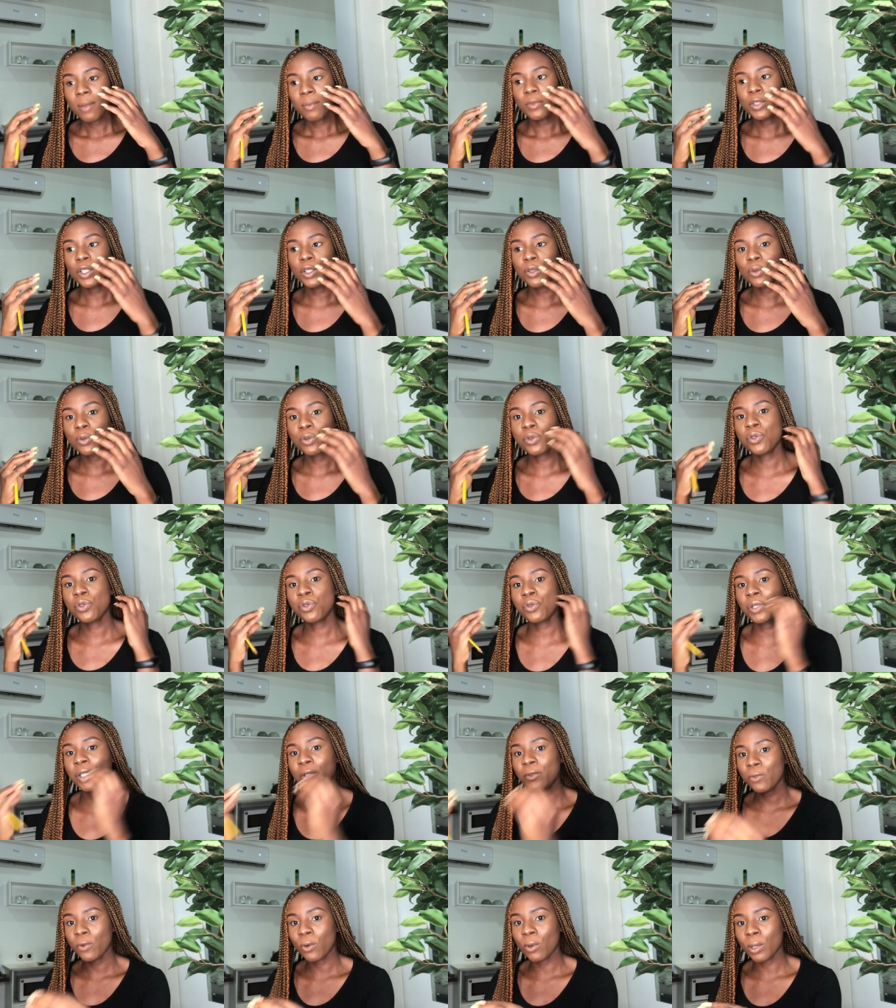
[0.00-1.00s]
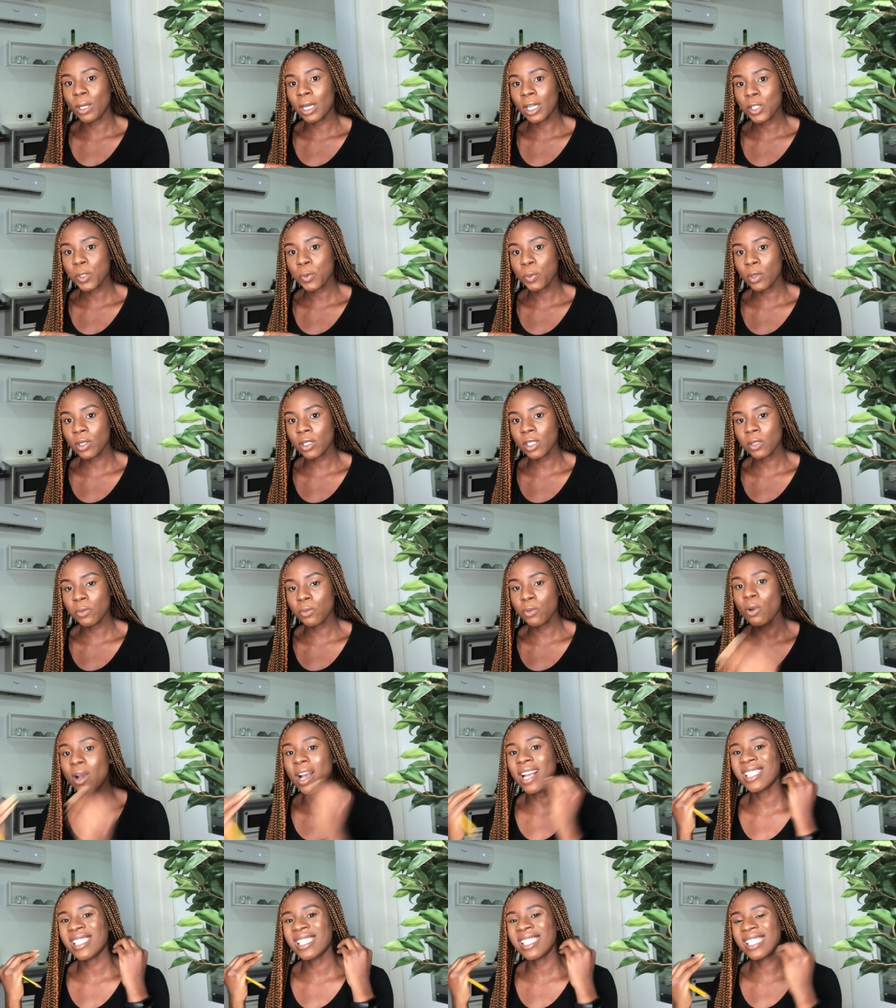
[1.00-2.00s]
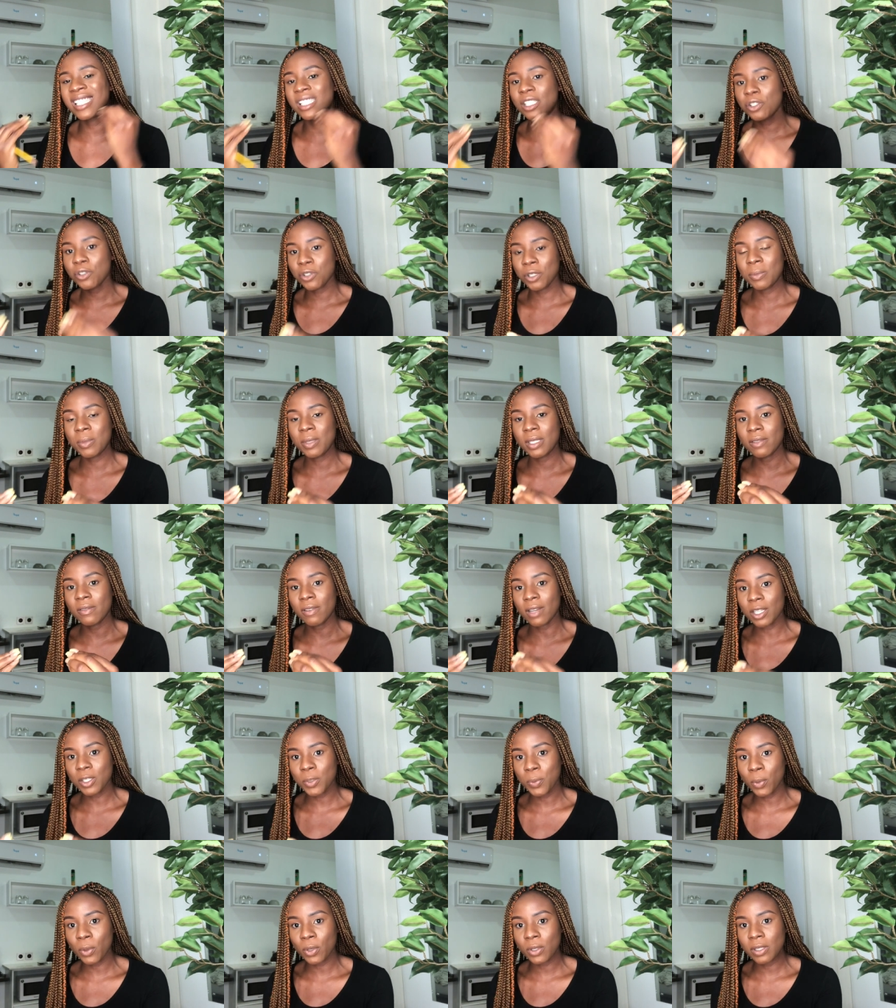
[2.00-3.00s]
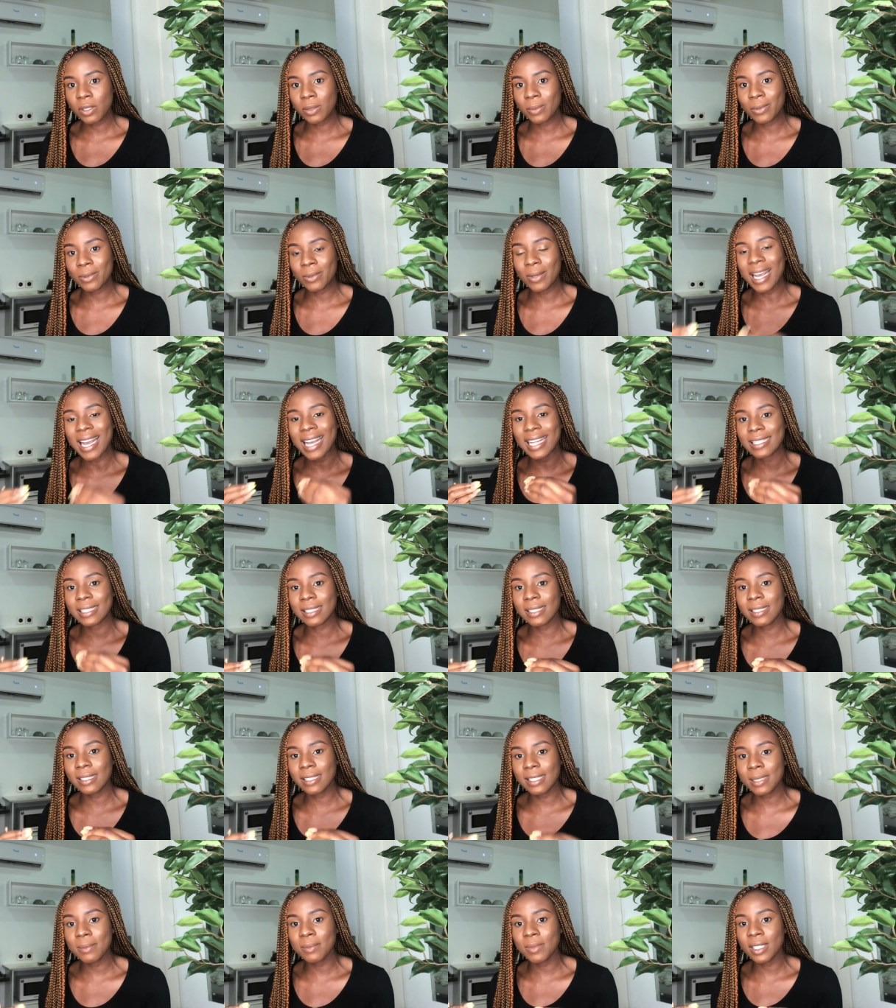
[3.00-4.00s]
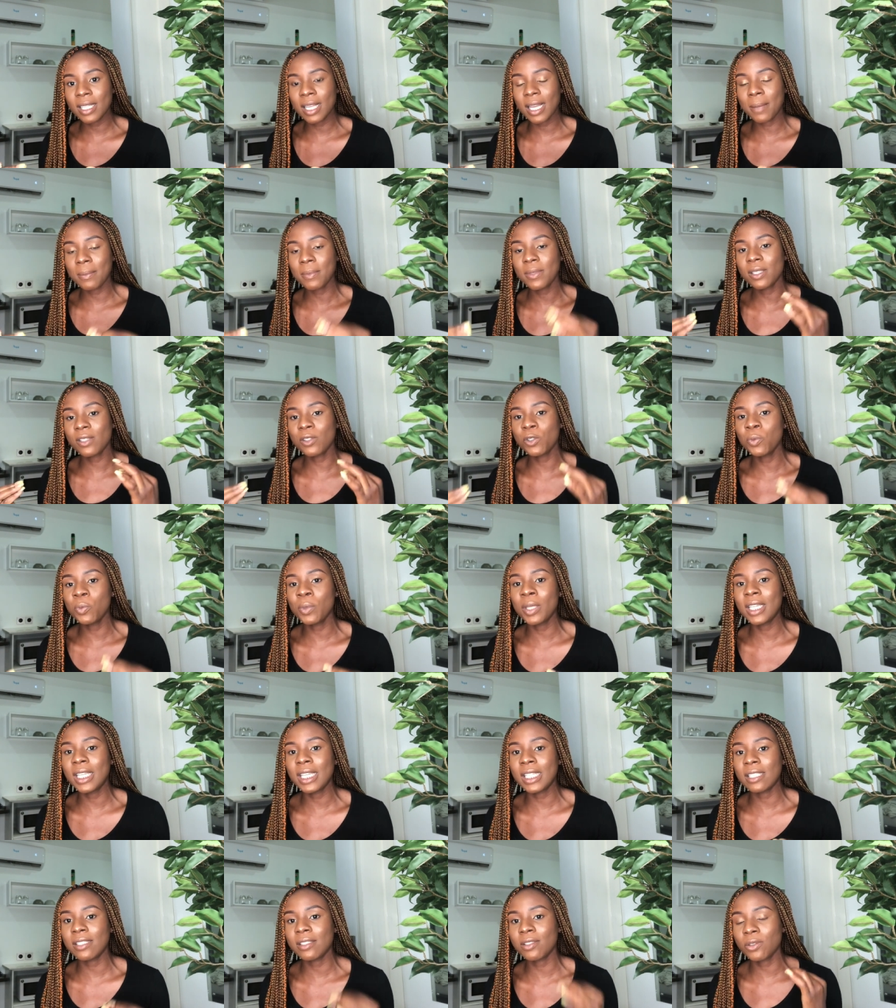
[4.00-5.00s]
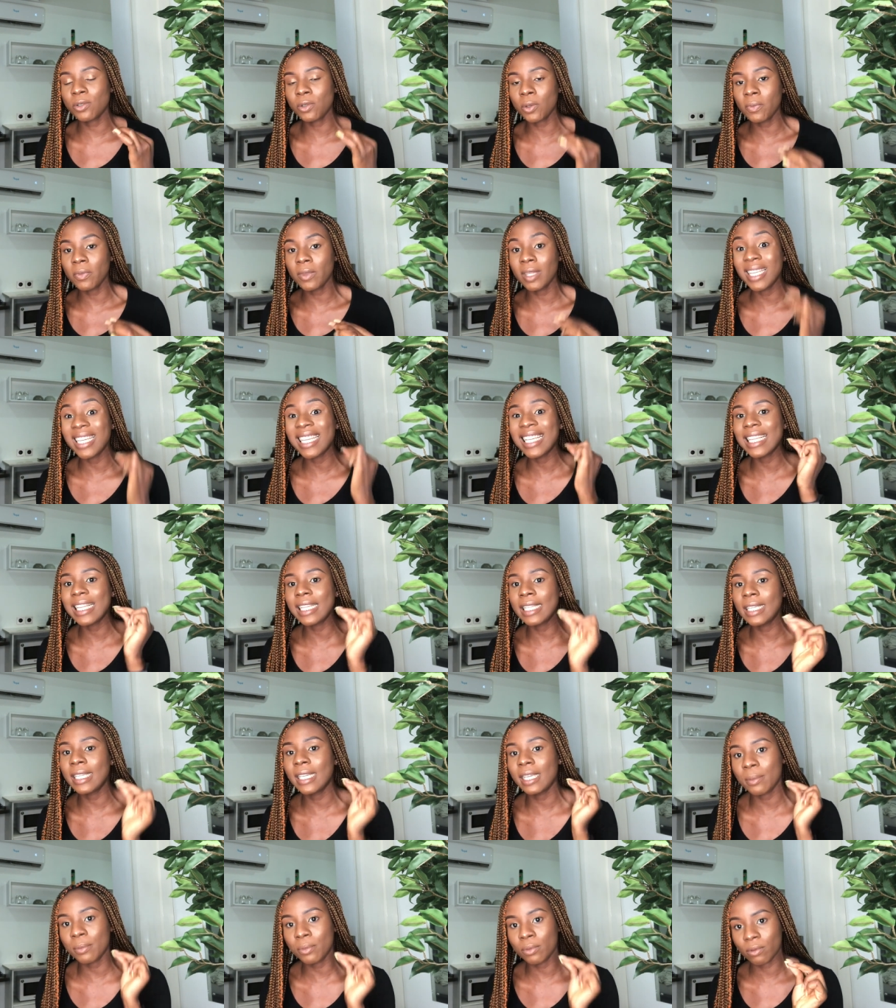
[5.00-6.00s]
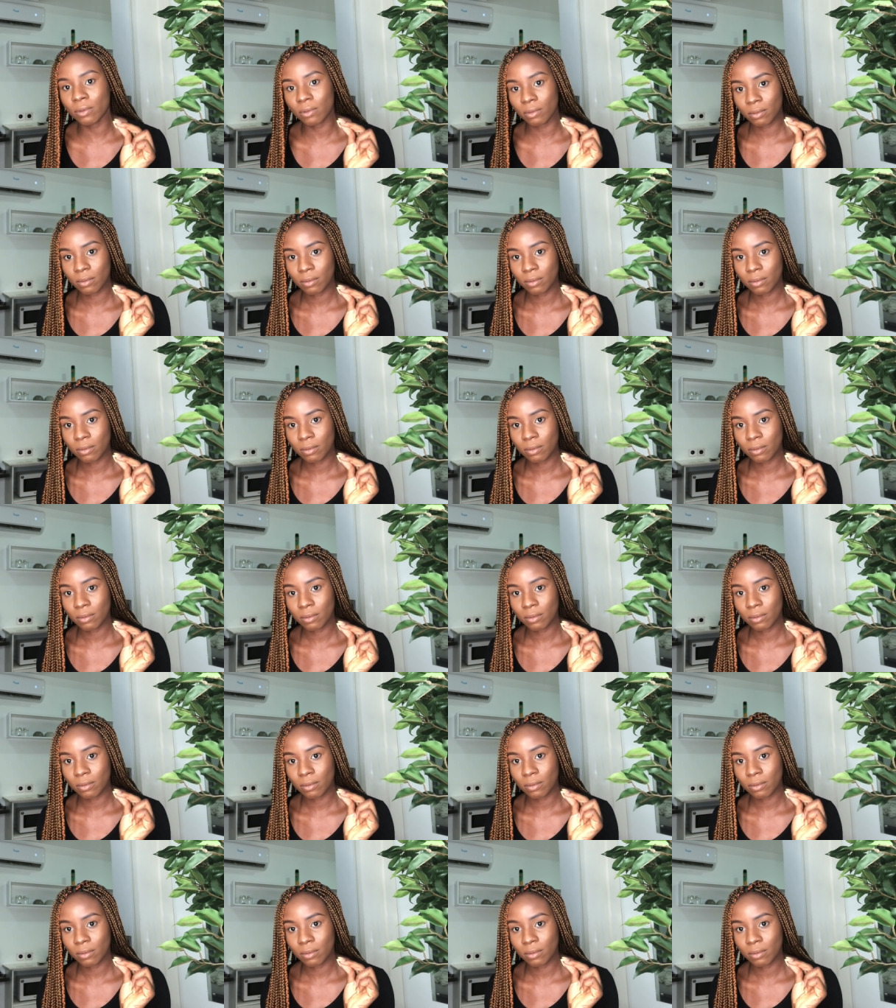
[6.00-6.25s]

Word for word: you know straightforward as possible as descriptive as possible at the same time still making it something clickable